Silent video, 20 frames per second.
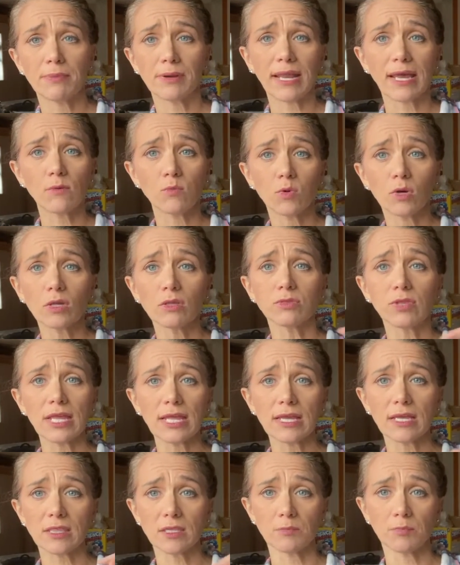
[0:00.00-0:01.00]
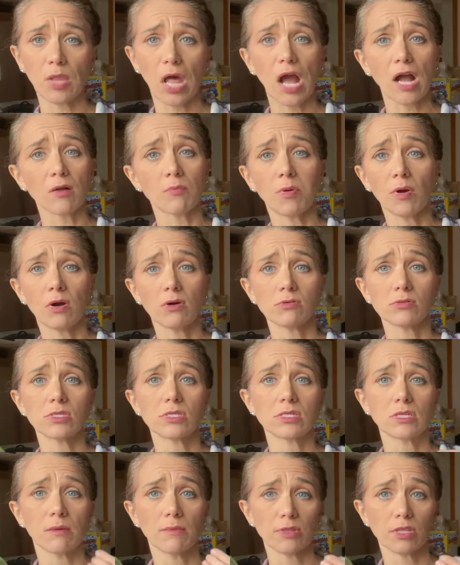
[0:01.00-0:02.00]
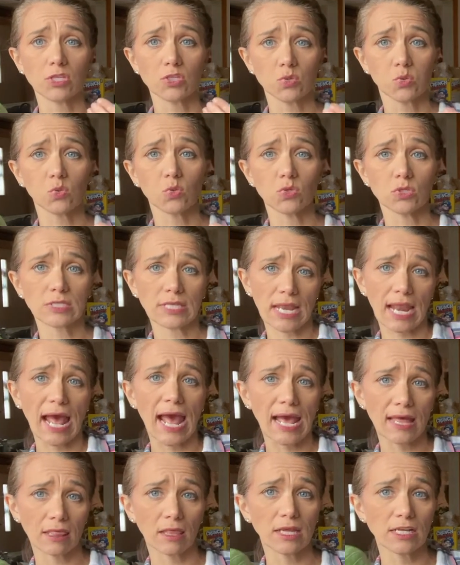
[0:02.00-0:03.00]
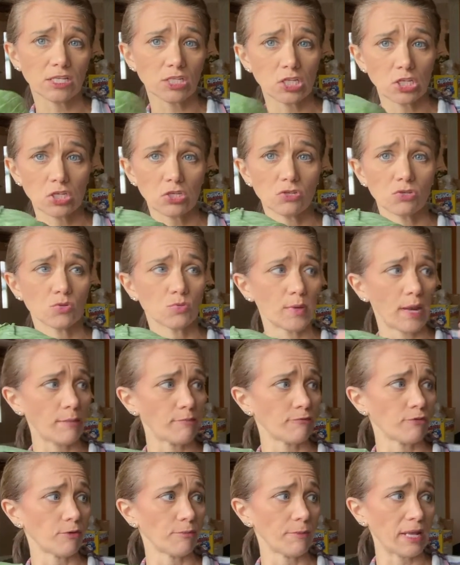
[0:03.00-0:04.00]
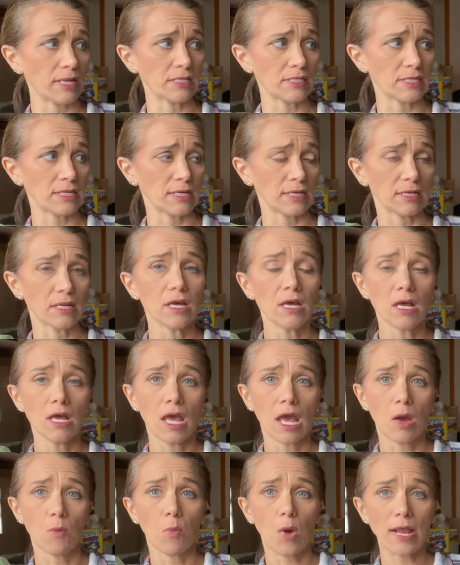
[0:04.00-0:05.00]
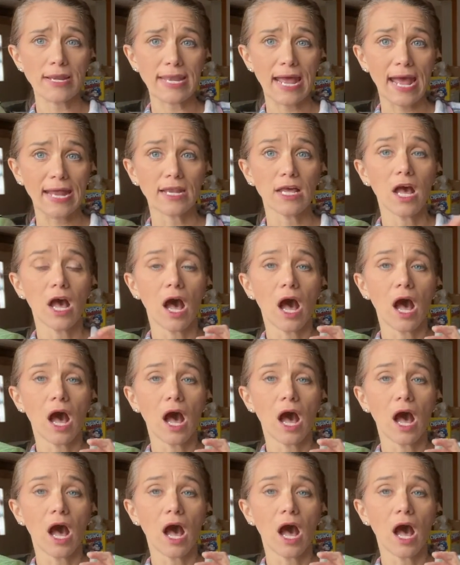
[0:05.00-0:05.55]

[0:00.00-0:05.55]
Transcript: but I will link in the blog post some of the tools that I like to use when I'm fermenting and whatnot.